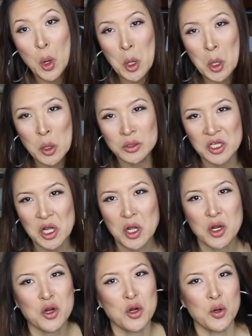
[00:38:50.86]
old
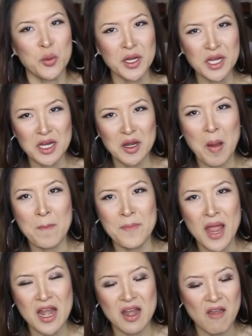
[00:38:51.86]
Korean
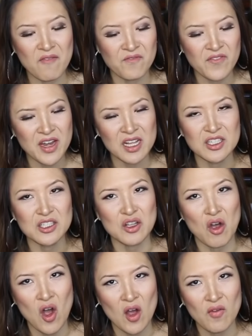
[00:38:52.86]
men finishes
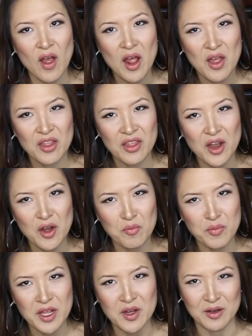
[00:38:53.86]
off
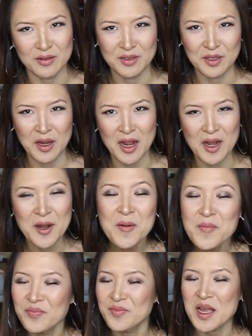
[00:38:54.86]
their meal, okay?
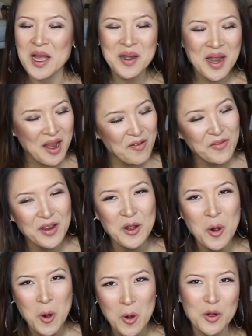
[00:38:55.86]
Not every
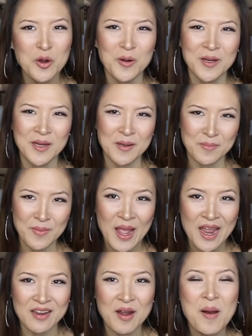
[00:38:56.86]
old Korean
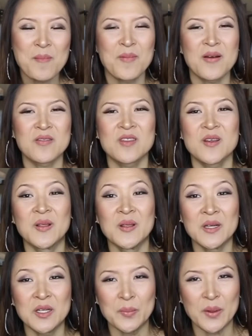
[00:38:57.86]
man, but the
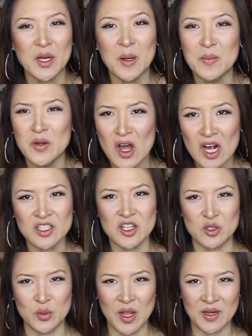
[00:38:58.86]
little bit
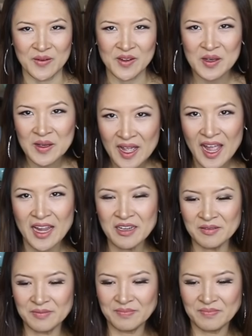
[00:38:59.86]
obnoxious one, okay?